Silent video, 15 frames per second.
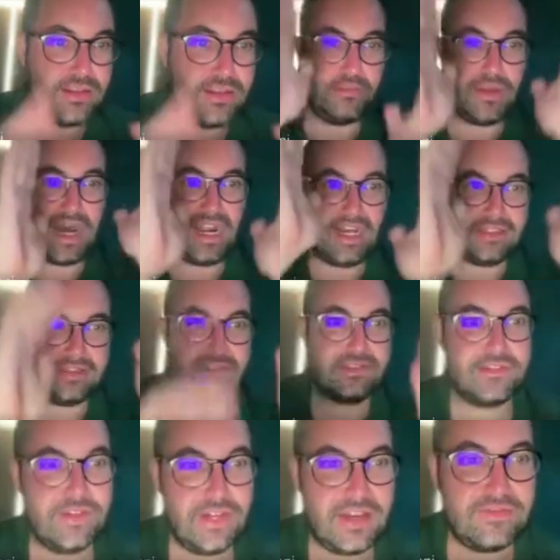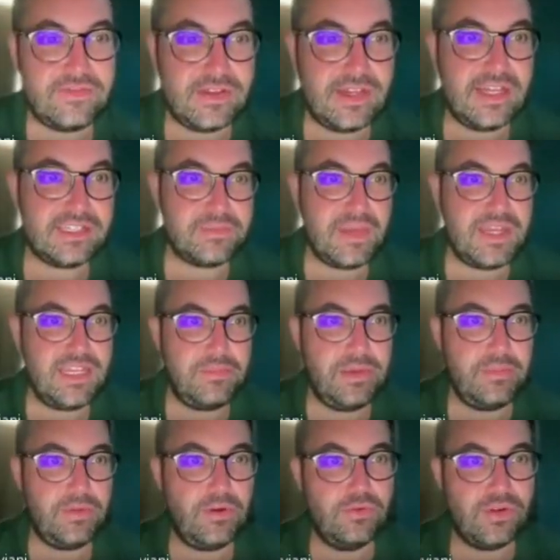balance. You have as many
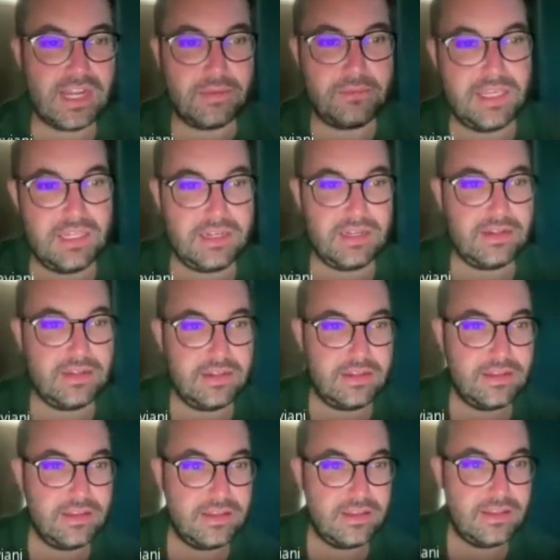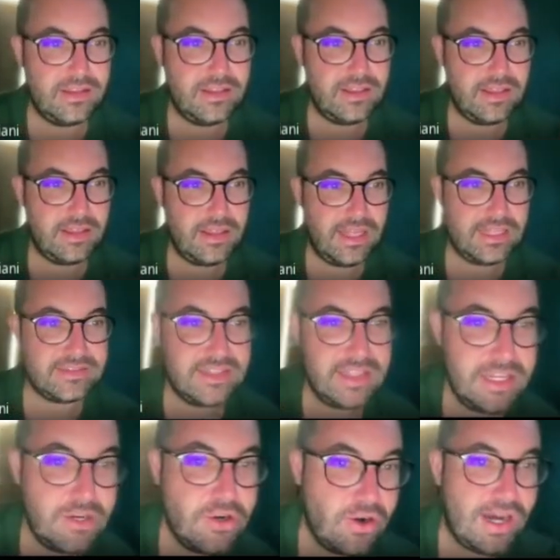people who come in as they
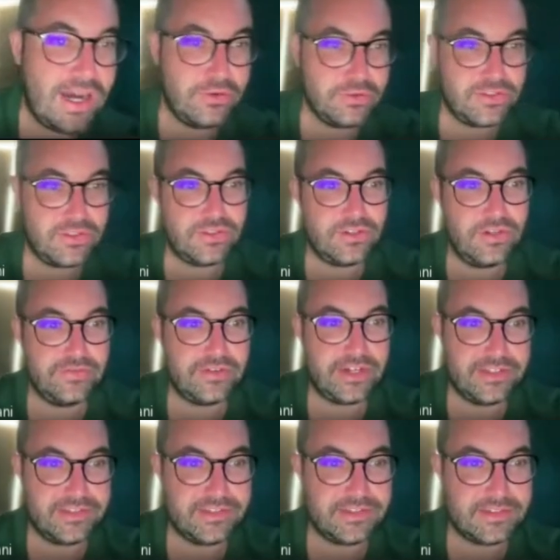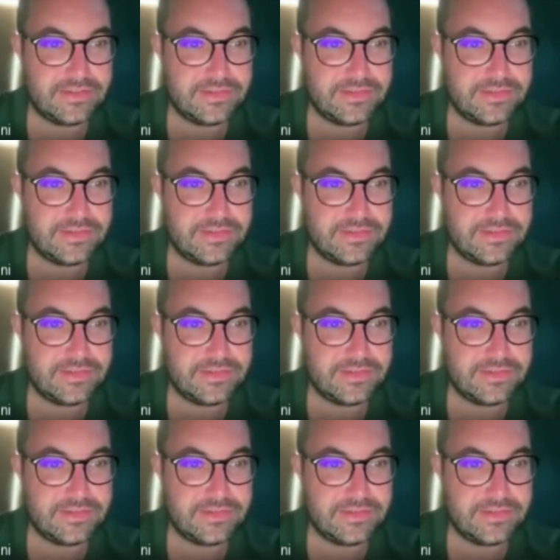go out of Greece.